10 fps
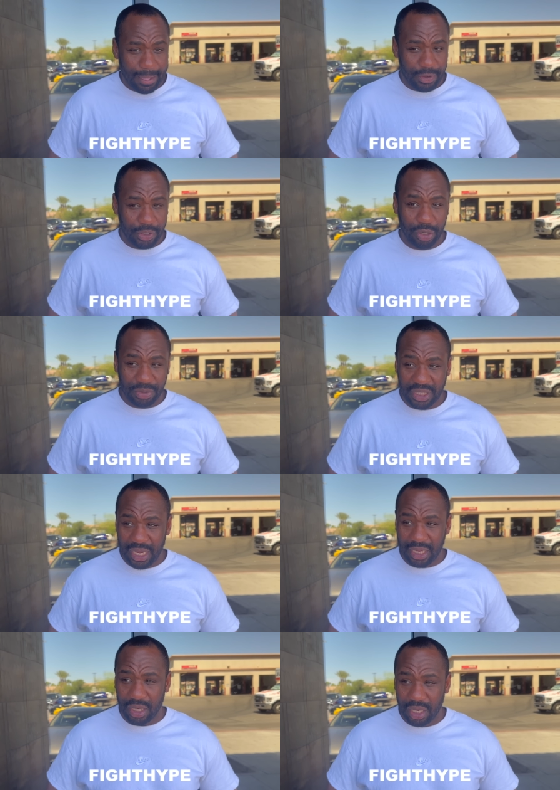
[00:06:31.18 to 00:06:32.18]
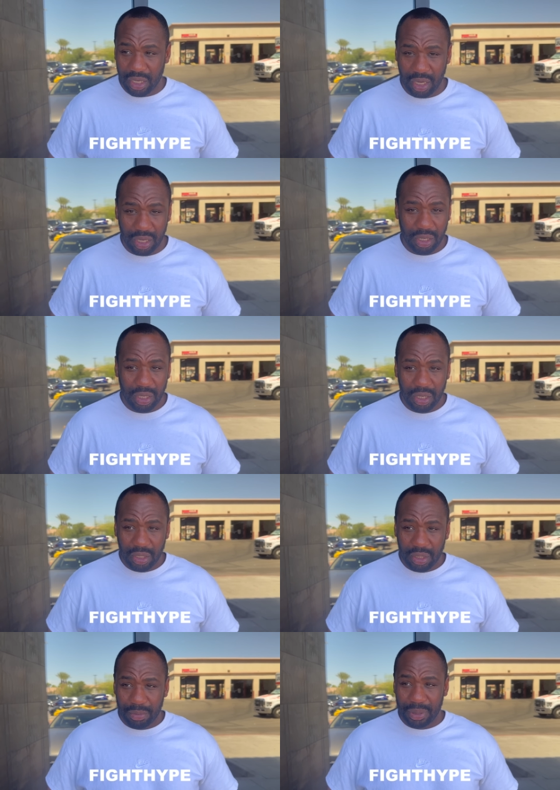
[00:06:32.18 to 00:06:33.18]
You know what I'm saying? Uh,
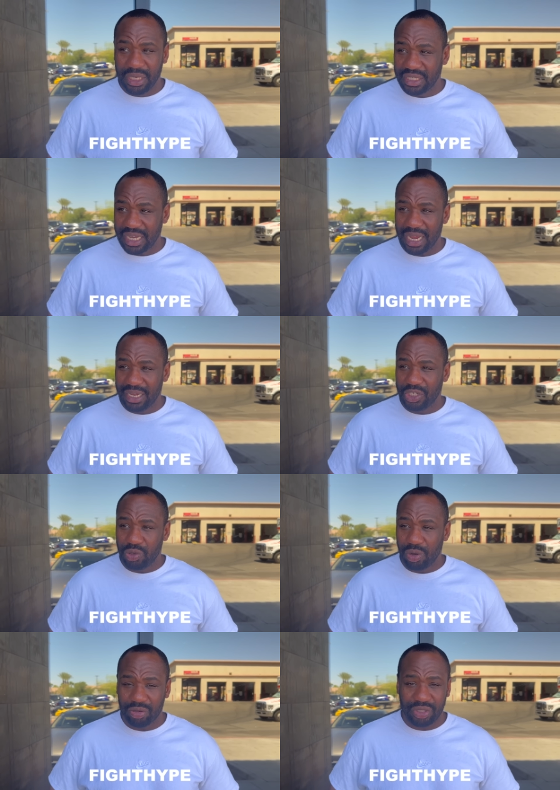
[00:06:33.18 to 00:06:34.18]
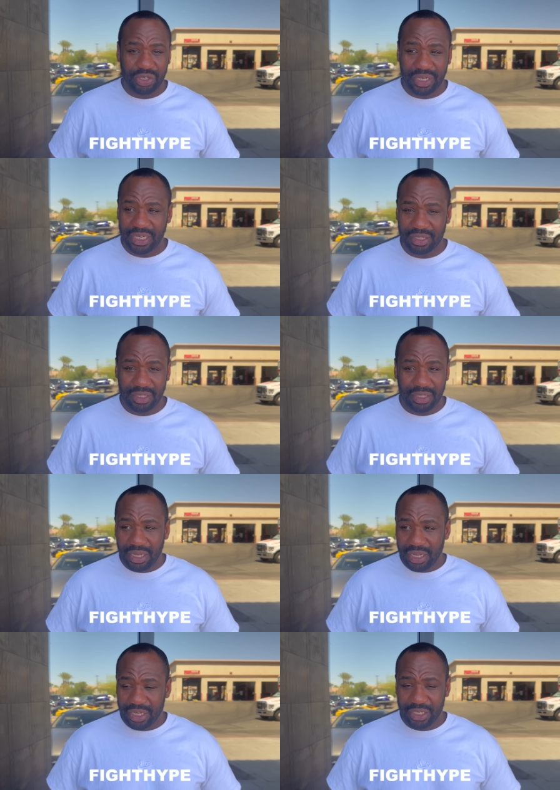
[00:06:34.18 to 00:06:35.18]
Malik Scott let you go out there and get
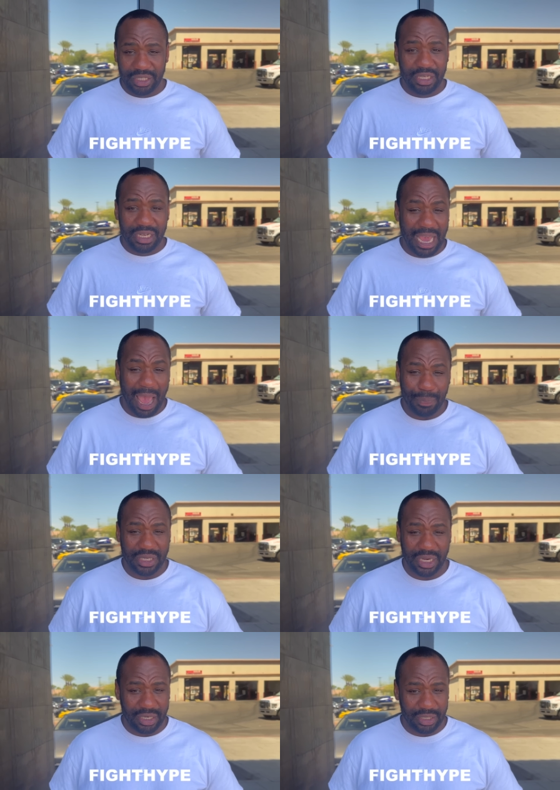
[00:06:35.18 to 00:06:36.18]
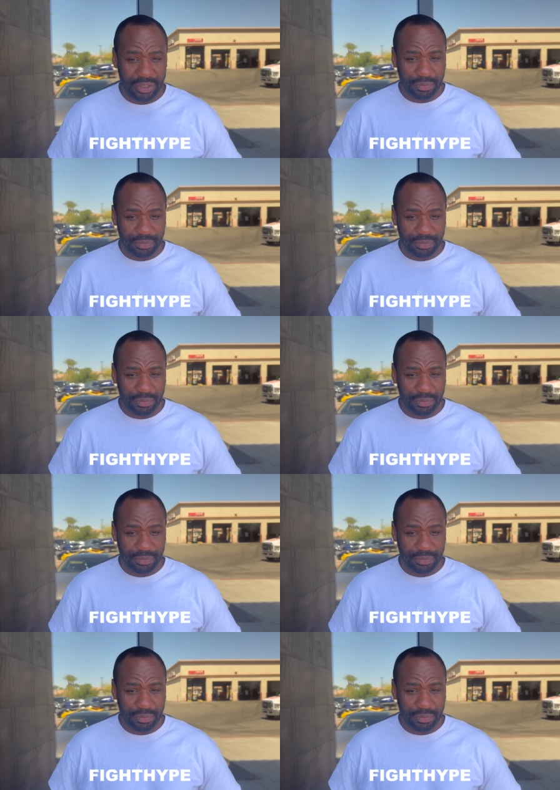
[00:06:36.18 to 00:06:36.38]
decapitated.